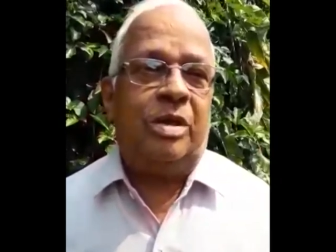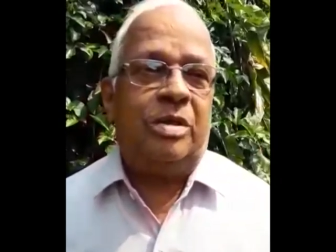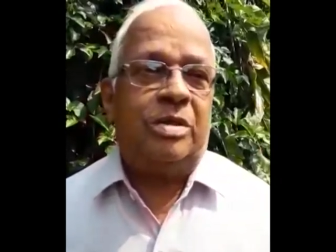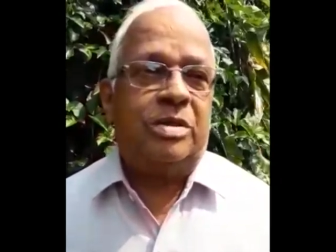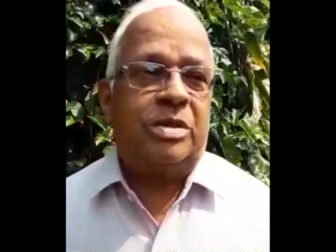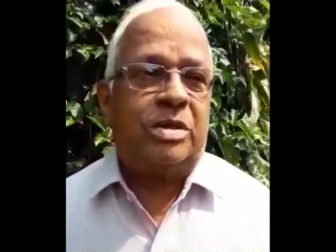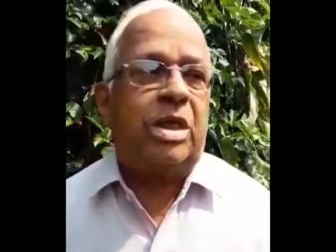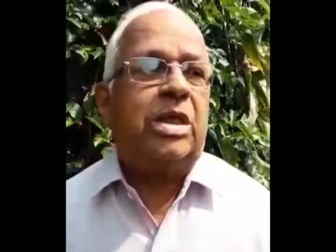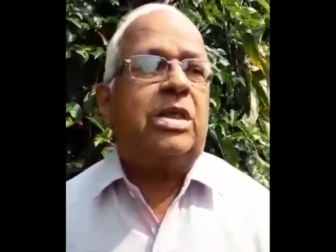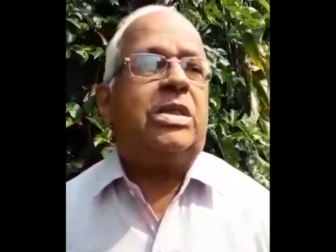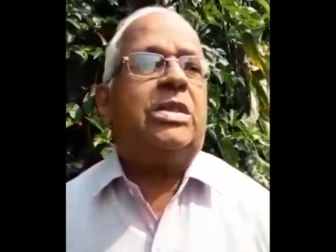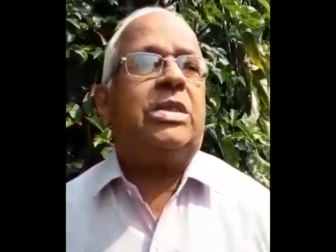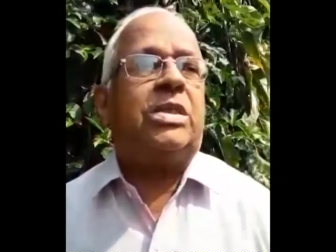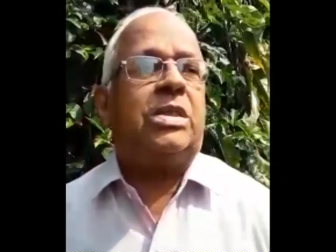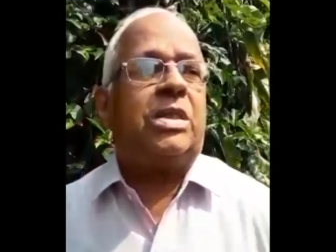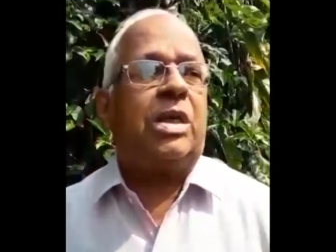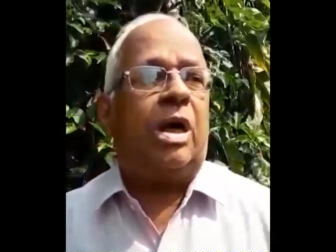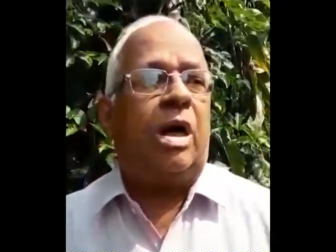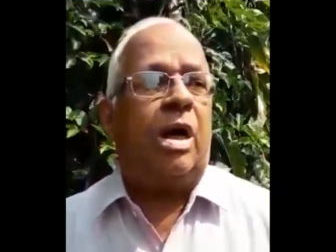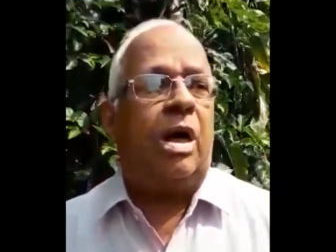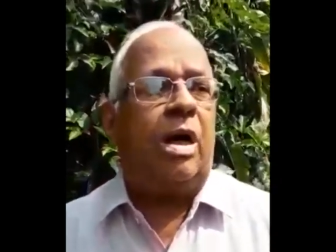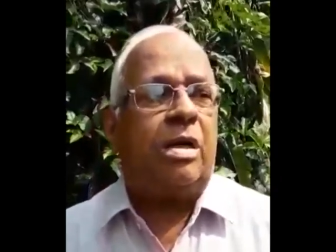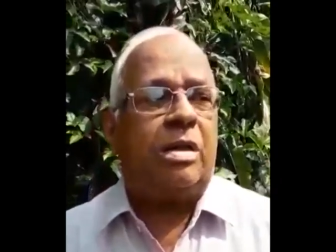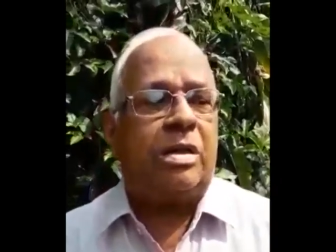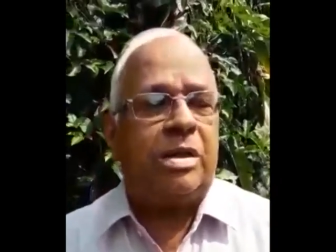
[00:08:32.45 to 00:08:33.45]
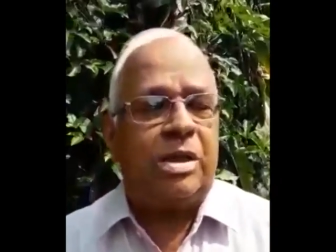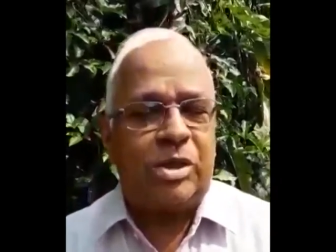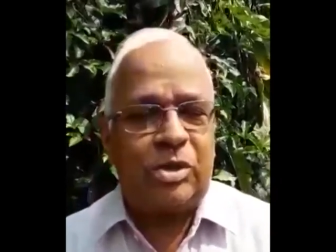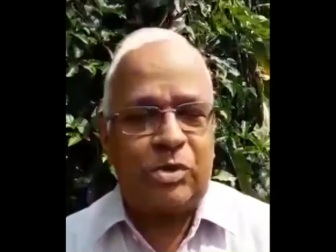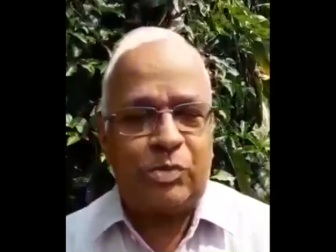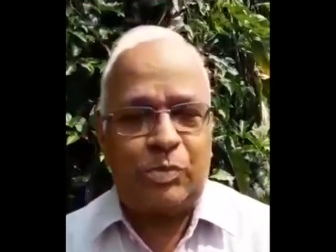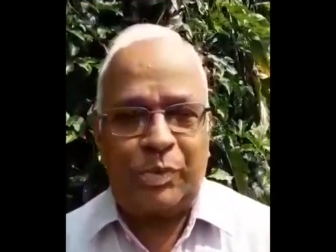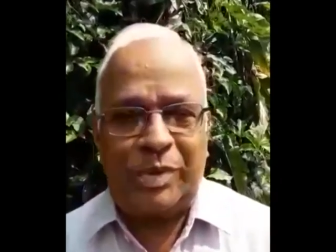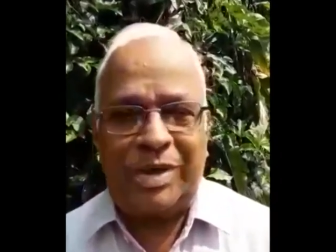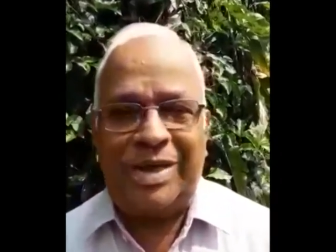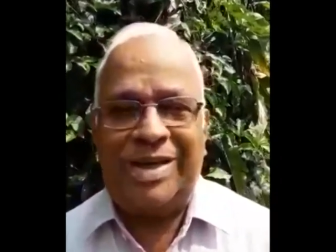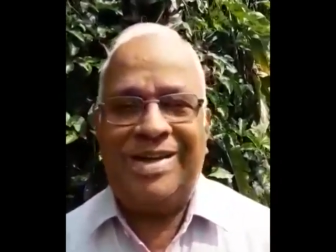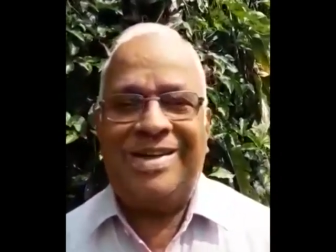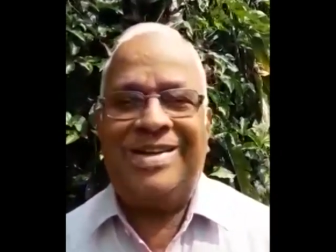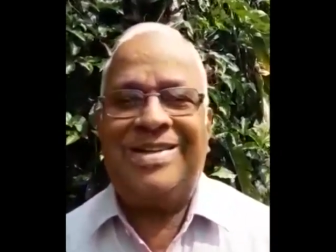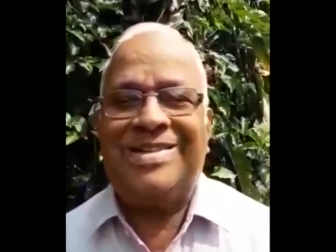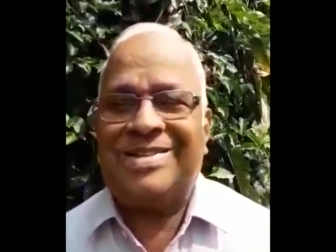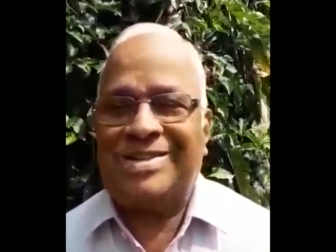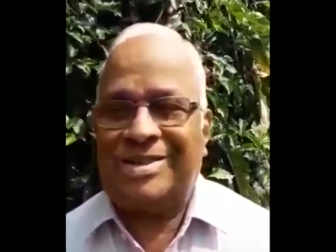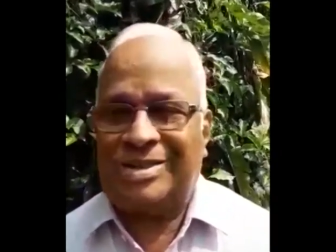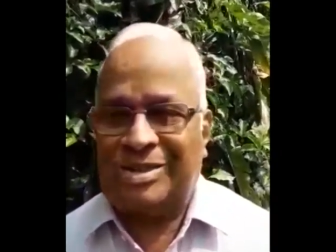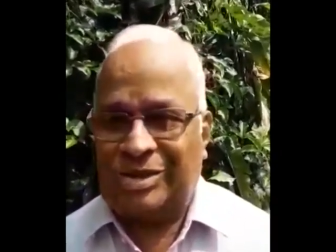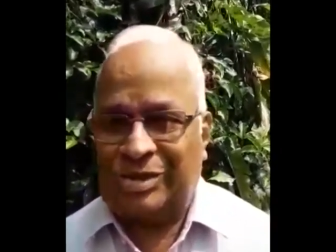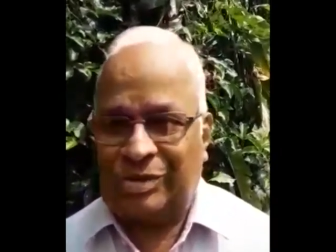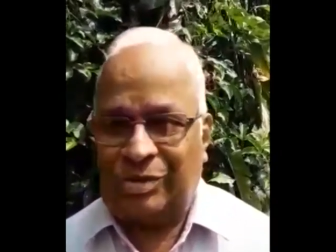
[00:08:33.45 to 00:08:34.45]
Such are the
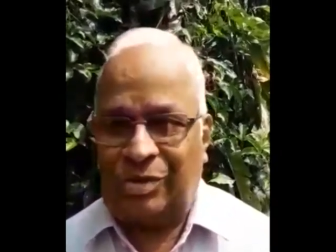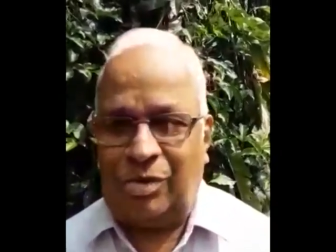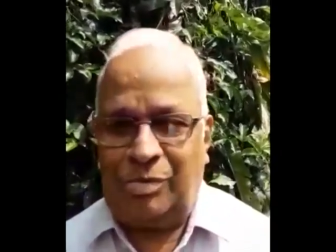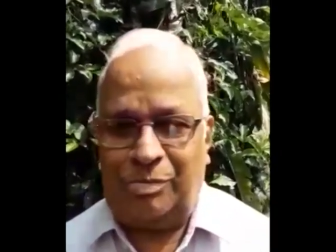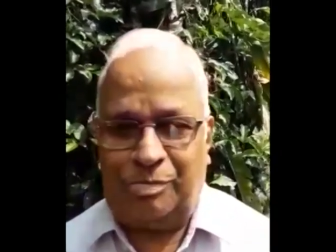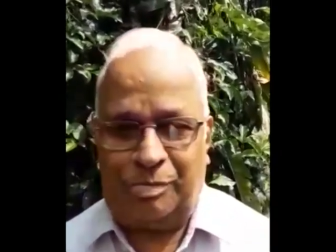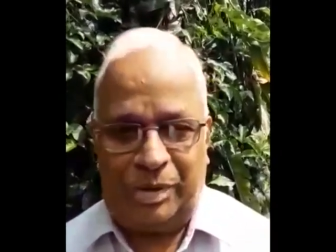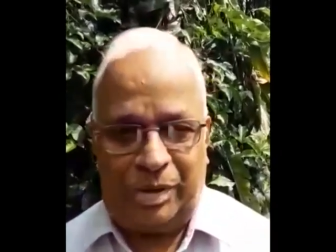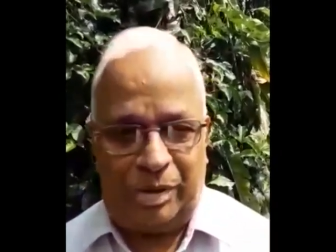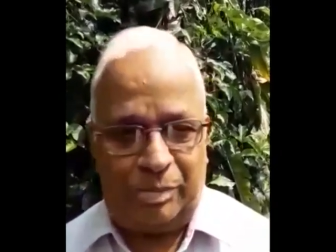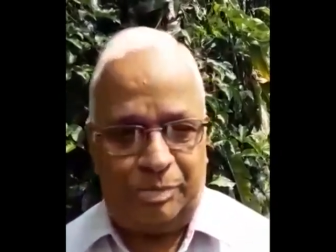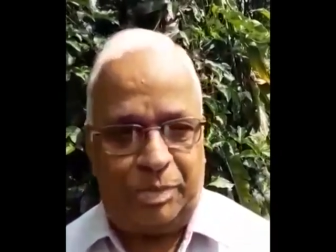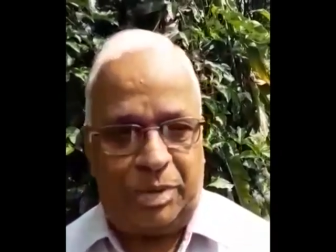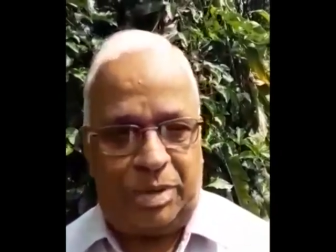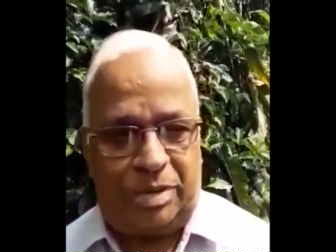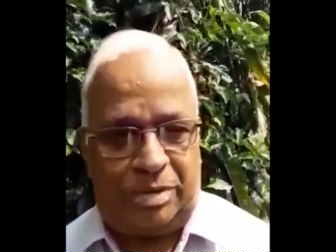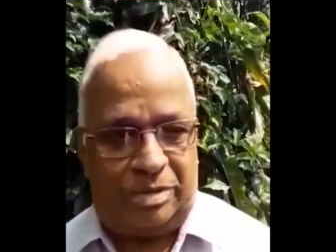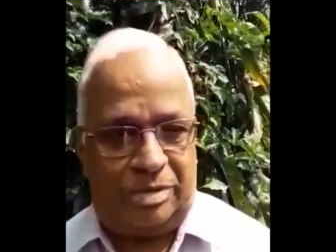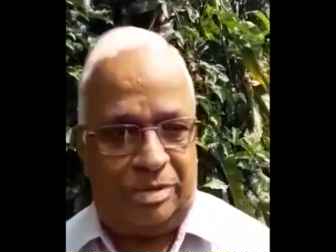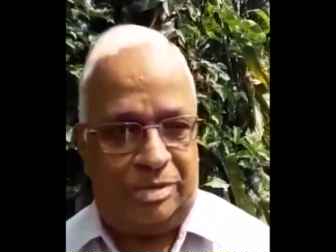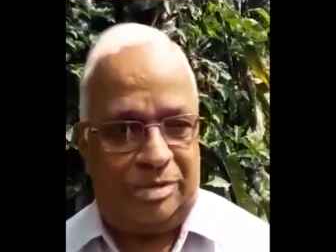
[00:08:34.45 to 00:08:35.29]
experiences of people.